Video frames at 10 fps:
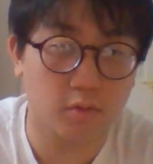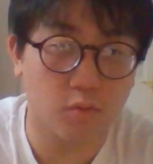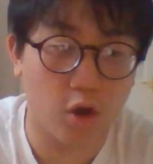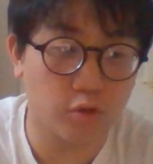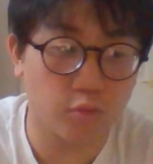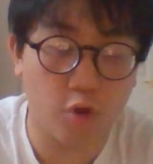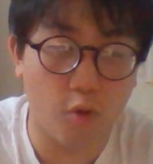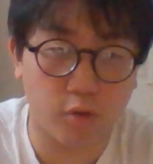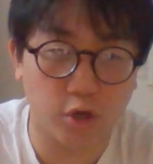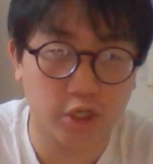Work on them with your
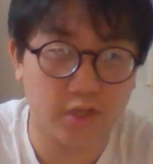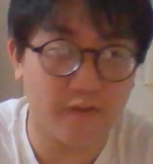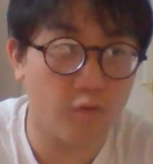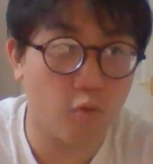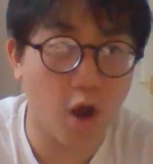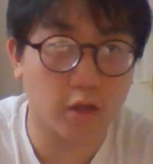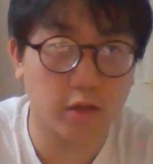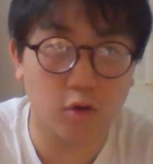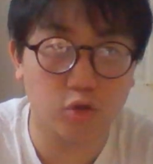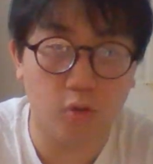own projects. You ever work,
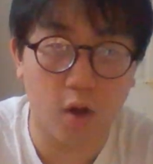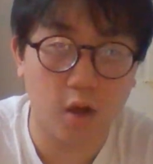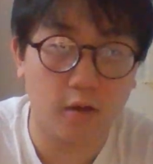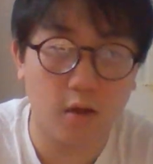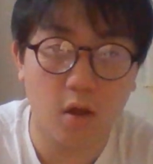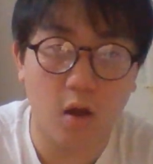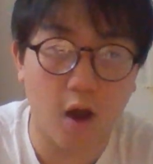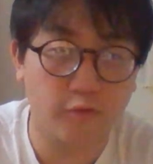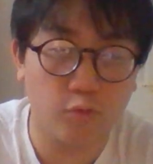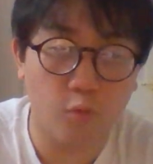then go to work.
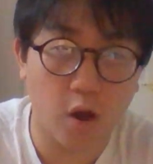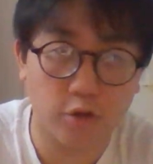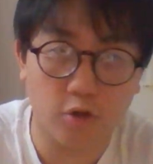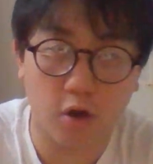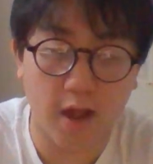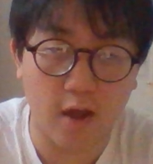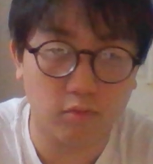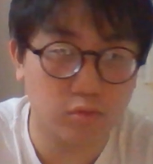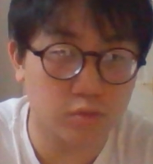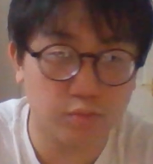After you work, you clock out,
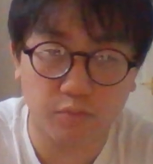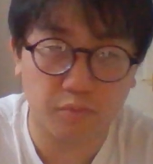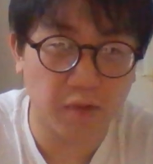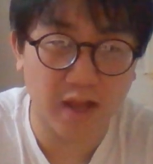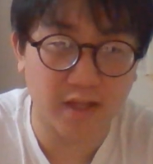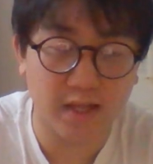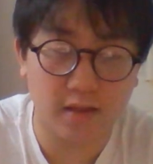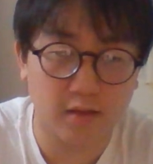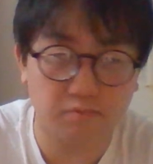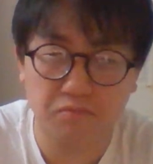9, 10.